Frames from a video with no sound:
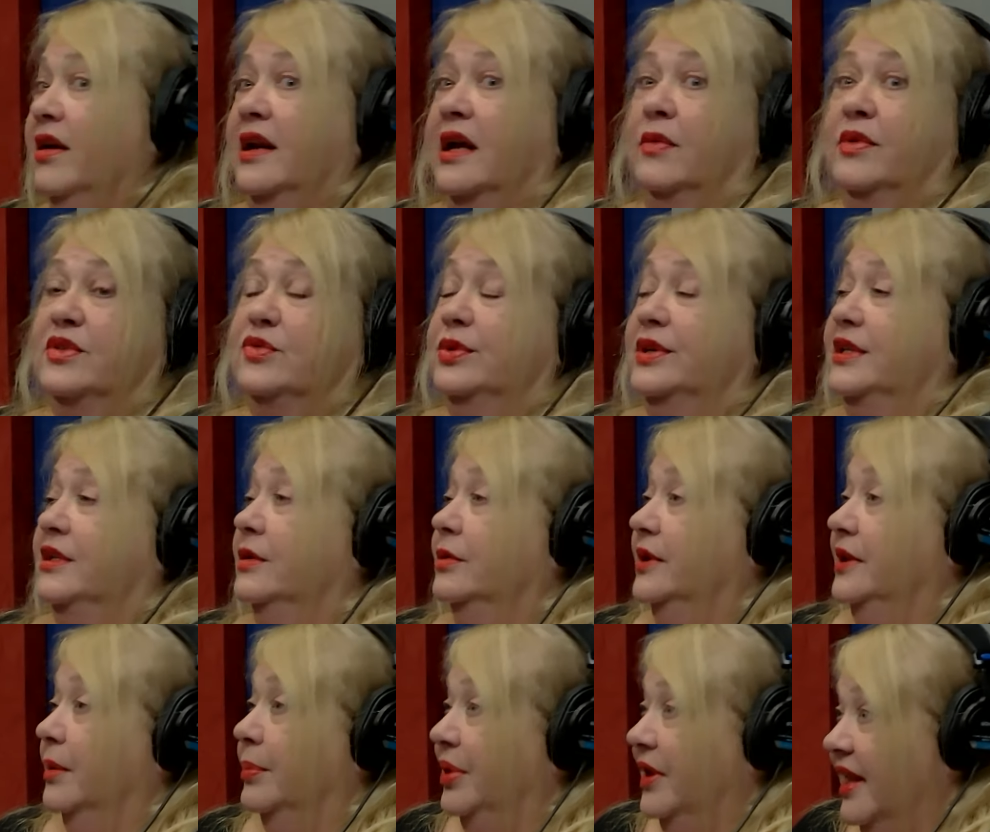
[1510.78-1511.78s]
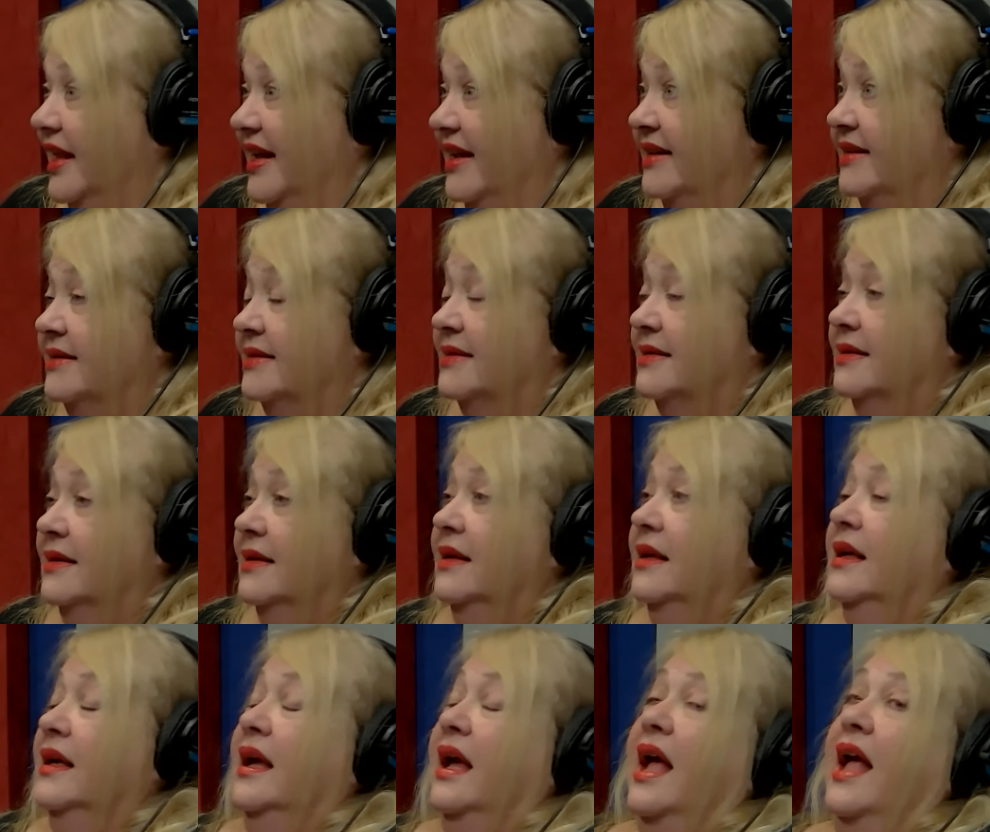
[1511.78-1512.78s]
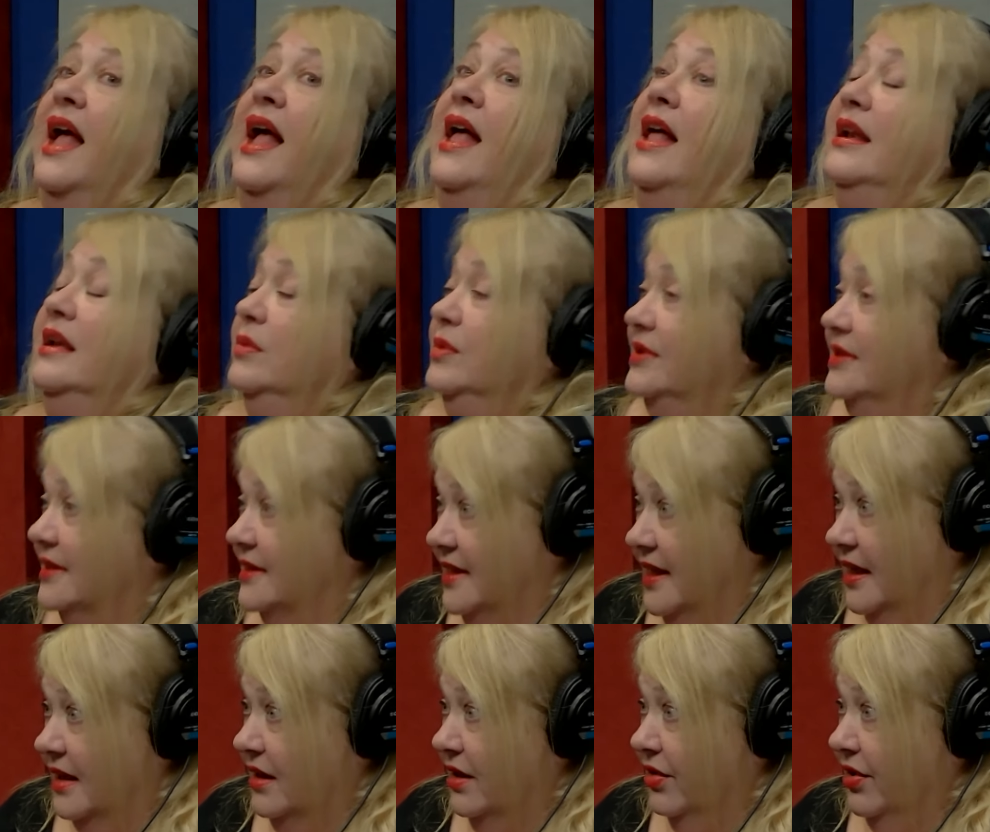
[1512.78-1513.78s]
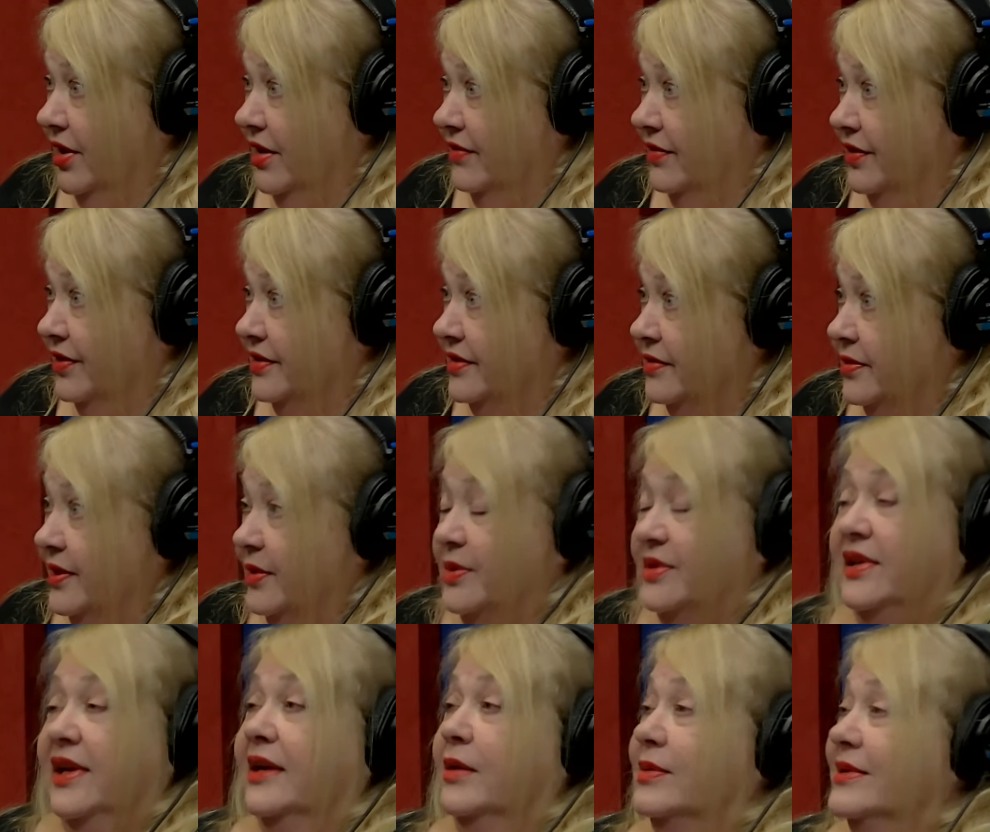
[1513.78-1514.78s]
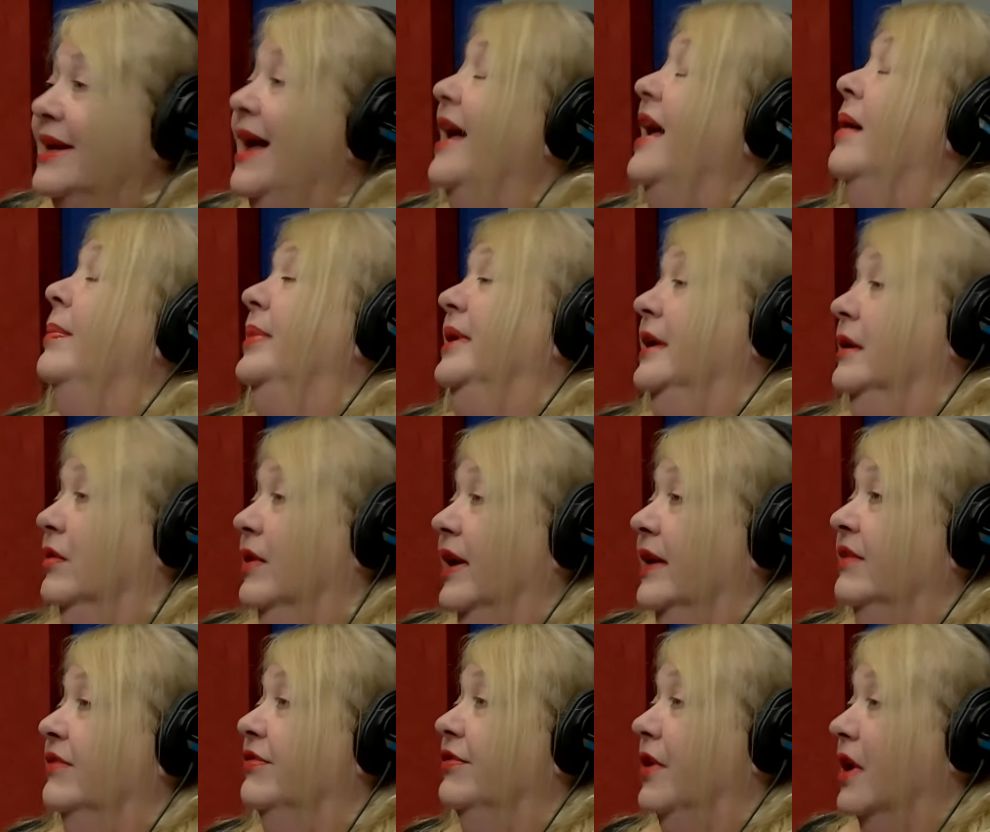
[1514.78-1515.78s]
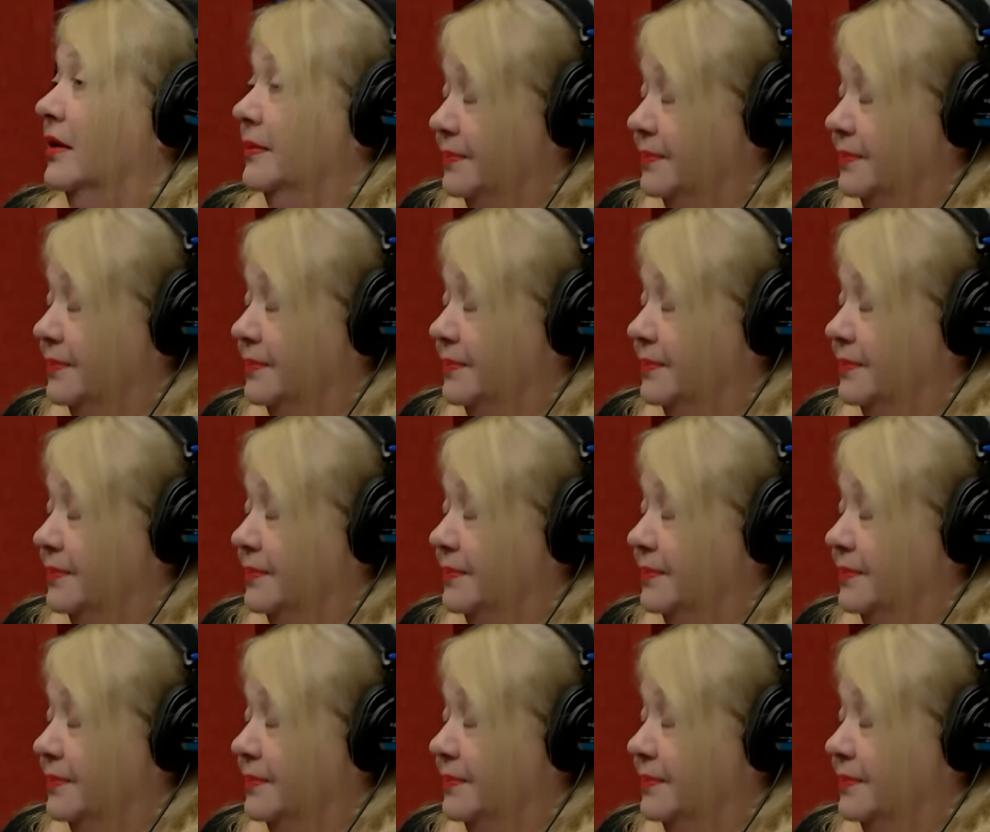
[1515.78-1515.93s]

was redoing the place and it was the 10 year anniversary it was like it was happening right in front